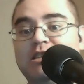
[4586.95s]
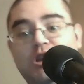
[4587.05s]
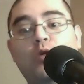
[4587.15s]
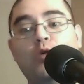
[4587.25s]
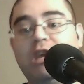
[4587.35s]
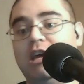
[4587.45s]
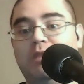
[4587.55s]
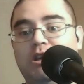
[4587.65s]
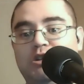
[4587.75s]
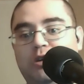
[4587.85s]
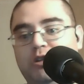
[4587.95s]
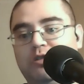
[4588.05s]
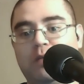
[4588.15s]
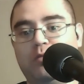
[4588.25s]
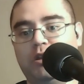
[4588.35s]
snowy image, or
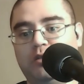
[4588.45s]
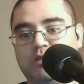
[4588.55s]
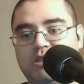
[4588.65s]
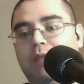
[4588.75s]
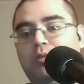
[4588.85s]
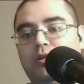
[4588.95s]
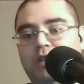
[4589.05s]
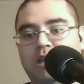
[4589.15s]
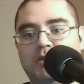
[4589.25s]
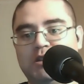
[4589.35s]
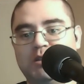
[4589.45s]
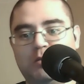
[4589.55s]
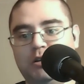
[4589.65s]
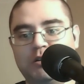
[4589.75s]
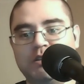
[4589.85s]
you get one of those double images
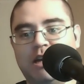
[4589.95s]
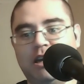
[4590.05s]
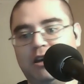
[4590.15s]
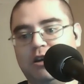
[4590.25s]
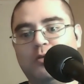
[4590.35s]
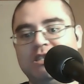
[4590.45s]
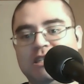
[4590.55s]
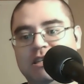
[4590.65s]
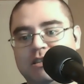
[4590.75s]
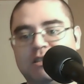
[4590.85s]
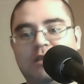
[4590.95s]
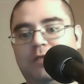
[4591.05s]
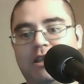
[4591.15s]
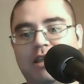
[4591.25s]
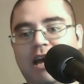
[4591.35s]
where it looks kind of ghosty and
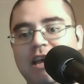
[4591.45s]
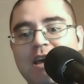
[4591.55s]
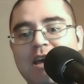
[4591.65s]
stuff like that.